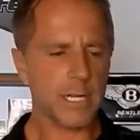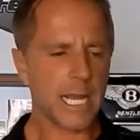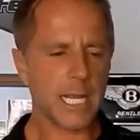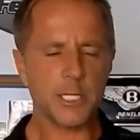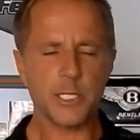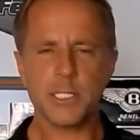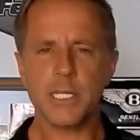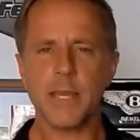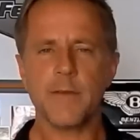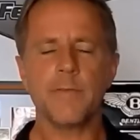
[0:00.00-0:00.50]
I
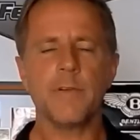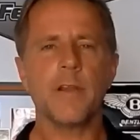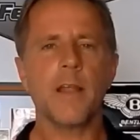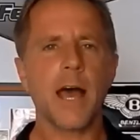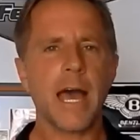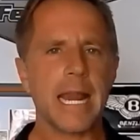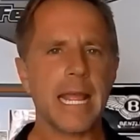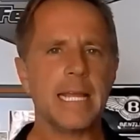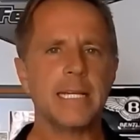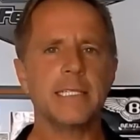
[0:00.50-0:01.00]
just have
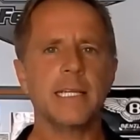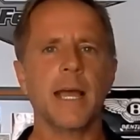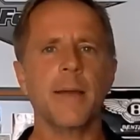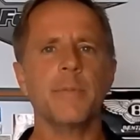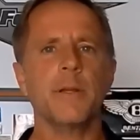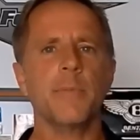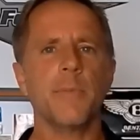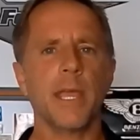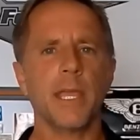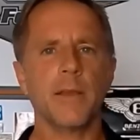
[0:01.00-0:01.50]
not had time
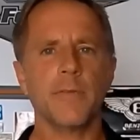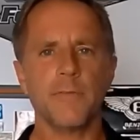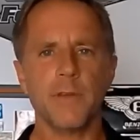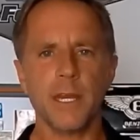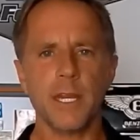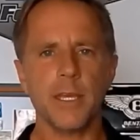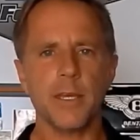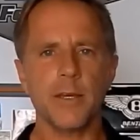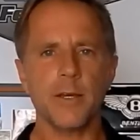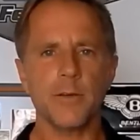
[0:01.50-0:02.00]
to make
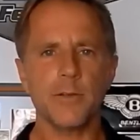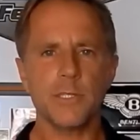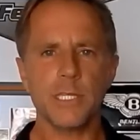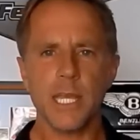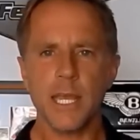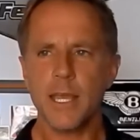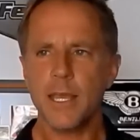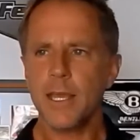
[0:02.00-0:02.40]
videos.